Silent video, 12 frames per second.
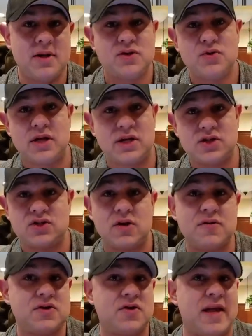it's doing a
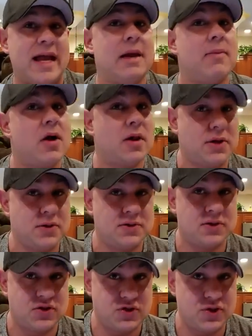disservice to the anabolic
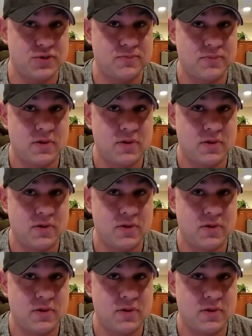usage too.